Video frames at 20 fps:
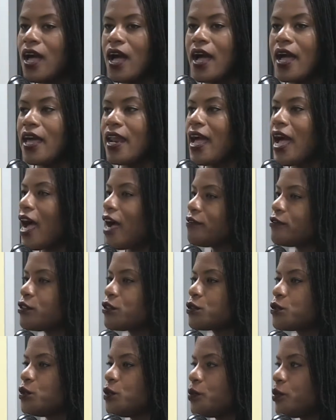I had
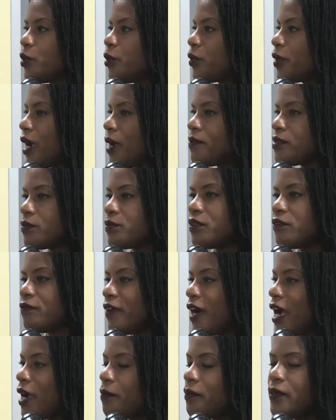after-school programs that were
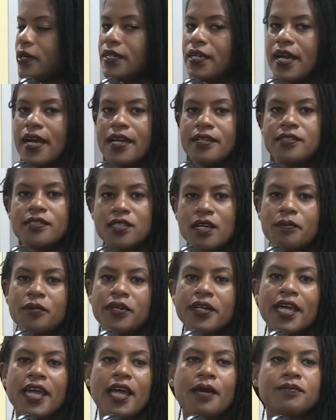vibrant. I had summer
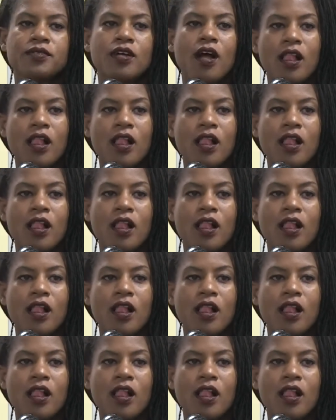camps.